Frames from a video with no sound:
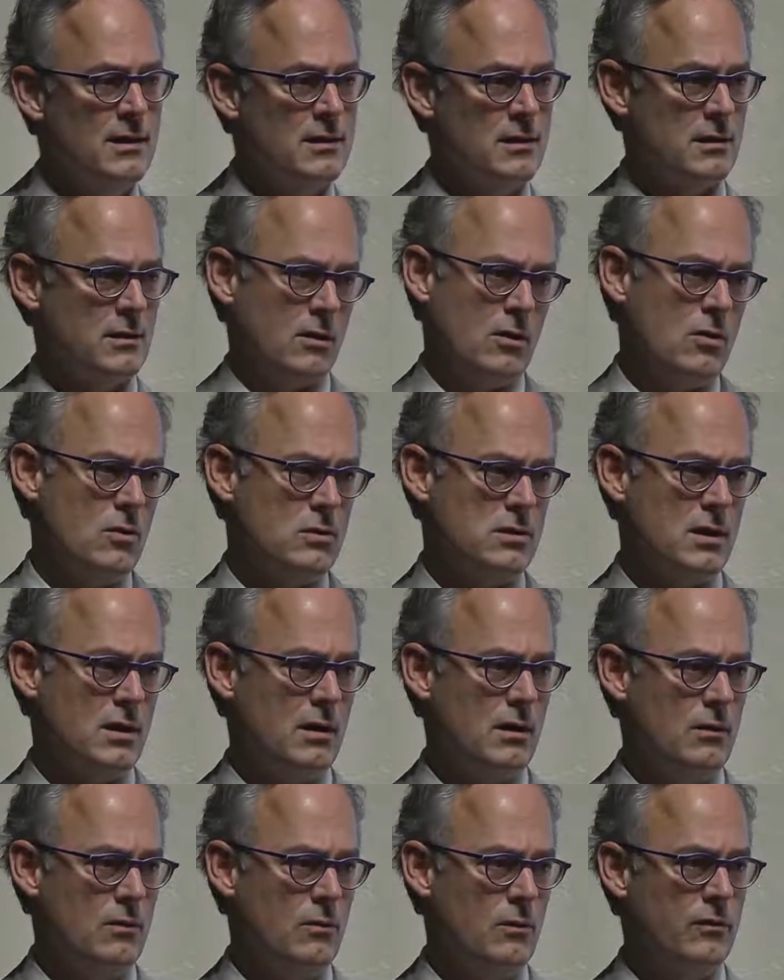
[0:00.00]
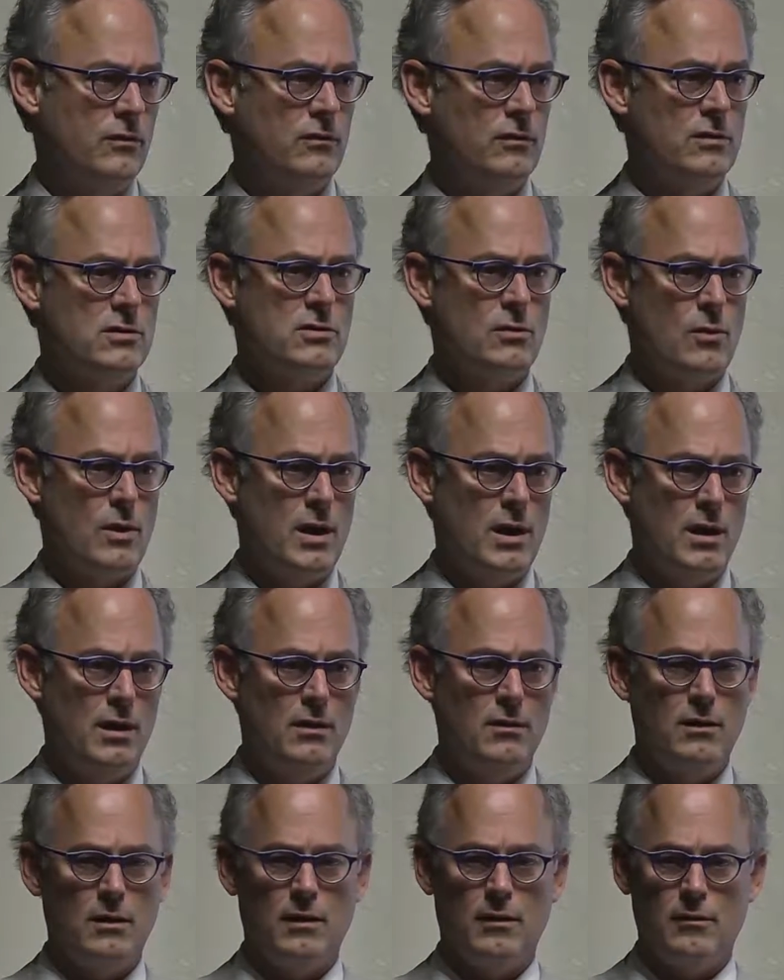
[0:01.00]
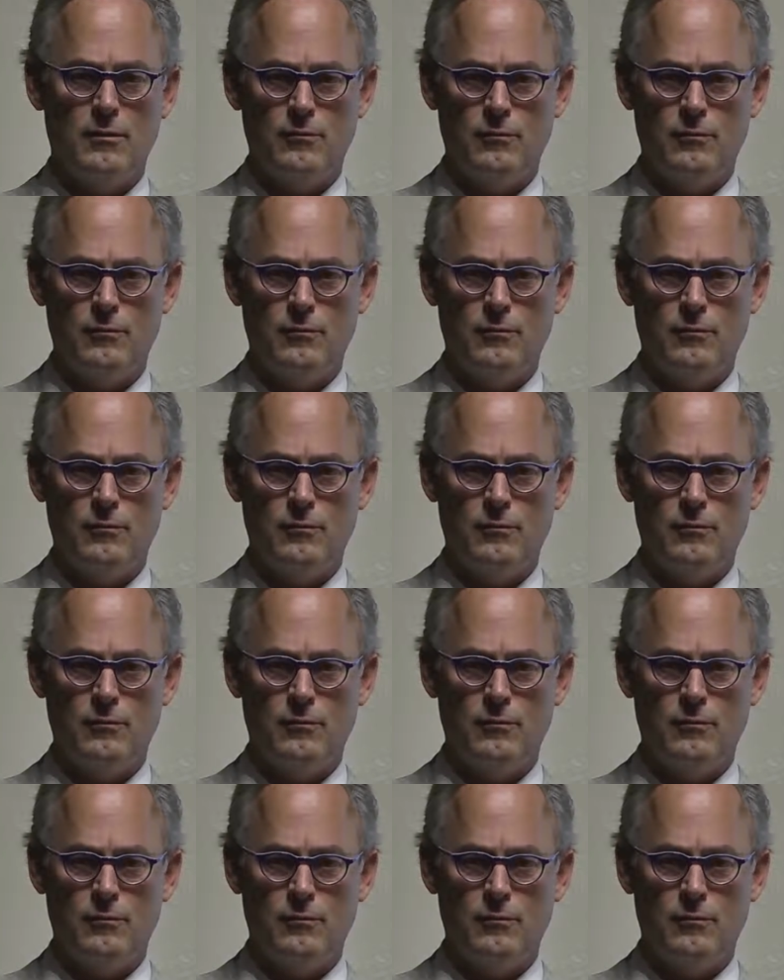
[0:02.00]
that the hotel was situated uh,